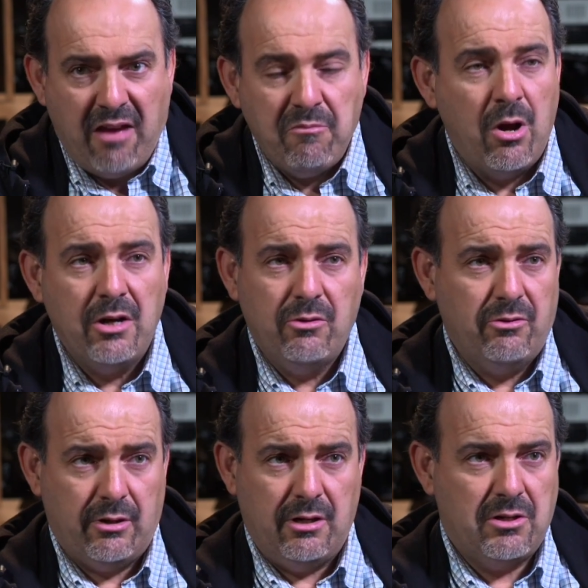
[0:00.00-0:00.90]
have my
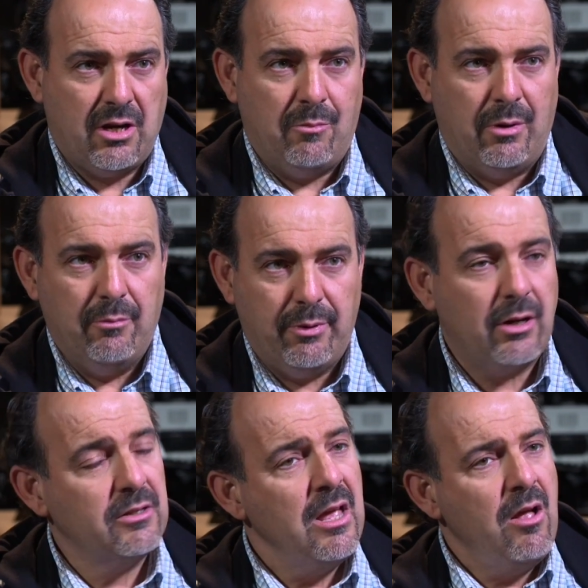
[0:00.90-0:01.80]
2/3 inch camera
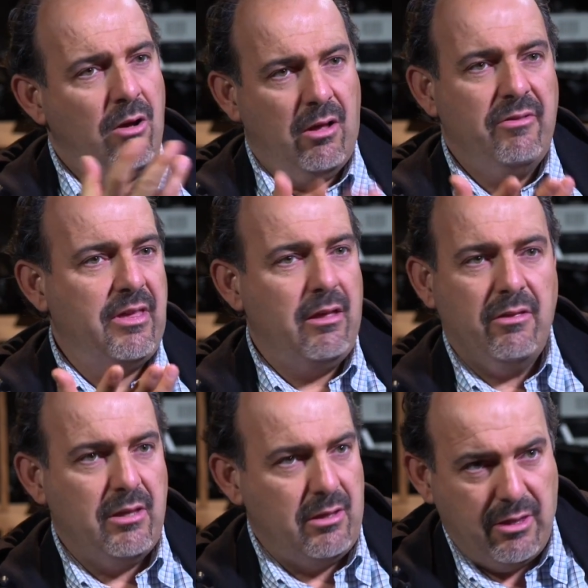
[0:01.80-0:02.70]
because
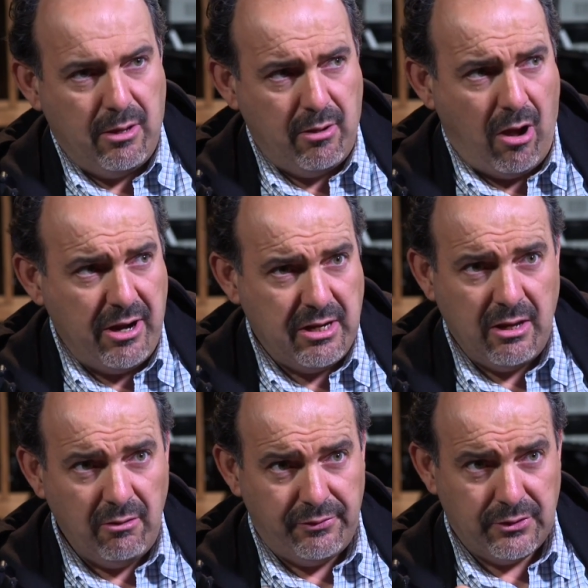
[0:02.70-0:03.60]
they're
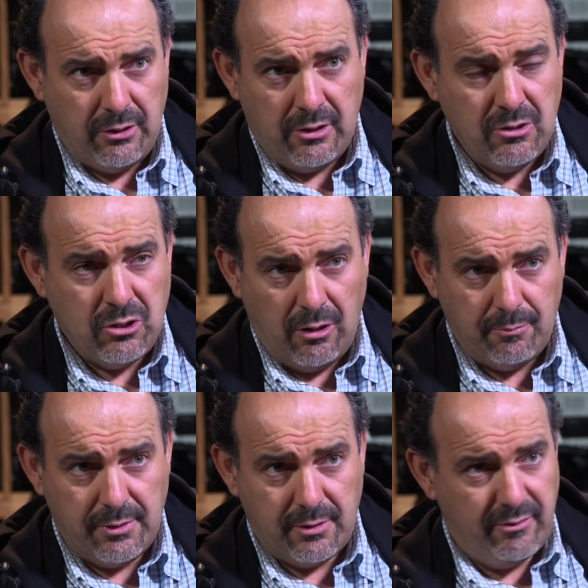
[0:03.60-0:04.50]
ideal for certain jobs,